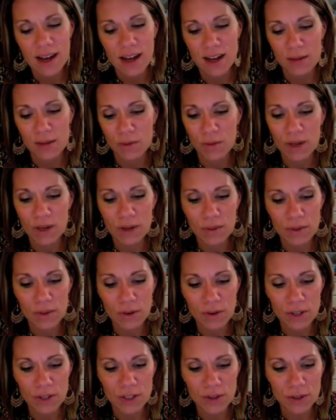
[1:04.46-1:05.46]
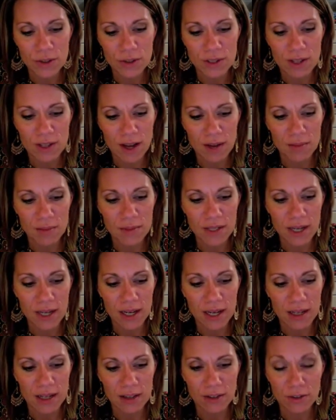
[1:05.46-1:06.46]
We were going to adopt
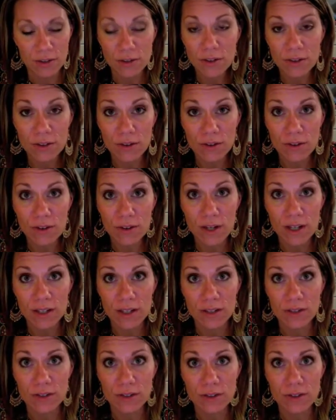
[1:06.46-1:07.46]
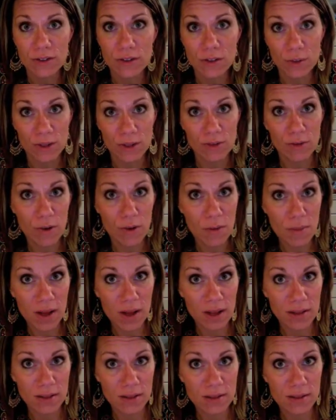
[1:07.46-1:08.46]
a little girl under 24
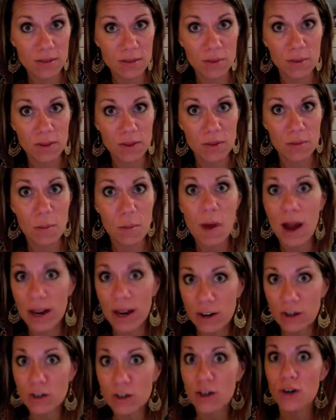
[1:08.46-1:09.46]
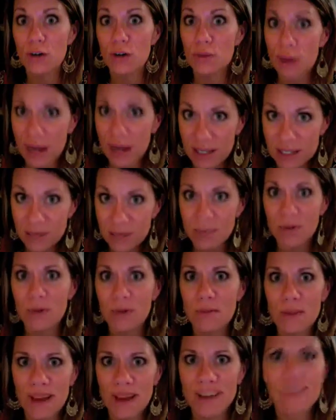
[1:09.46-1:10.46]
months with minor
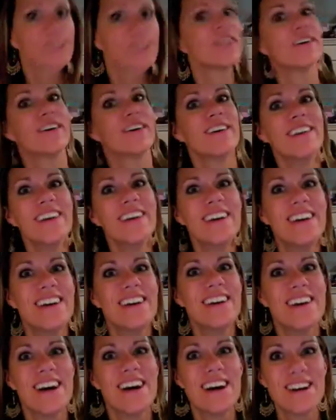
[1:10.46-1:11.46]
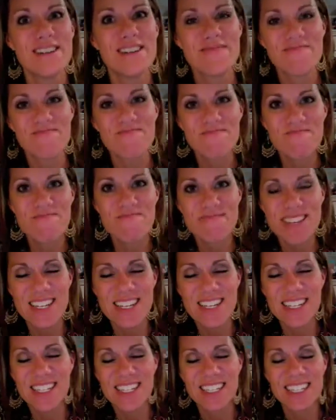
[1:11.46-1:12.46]
correctable medical um,
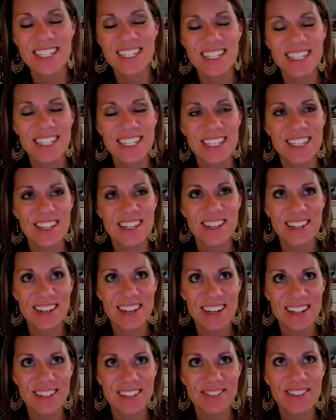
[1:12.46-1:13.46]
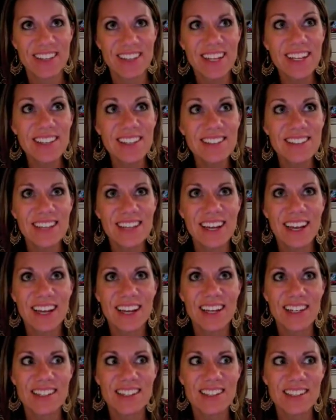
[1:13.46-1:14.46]
kind of things.
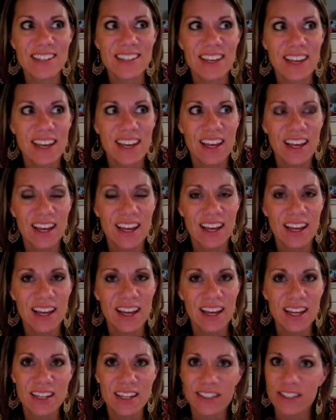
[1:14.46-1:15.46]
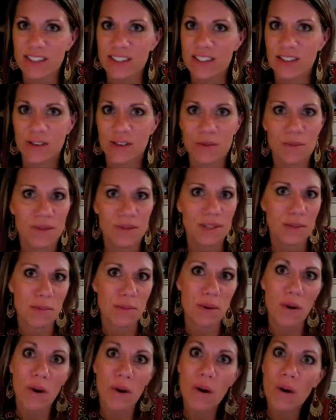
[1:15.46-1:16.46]
And it just opened
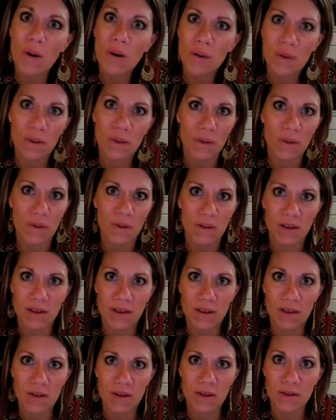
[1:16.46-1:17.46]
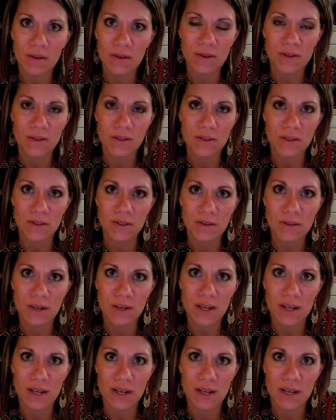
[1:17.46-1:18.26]
up a whole new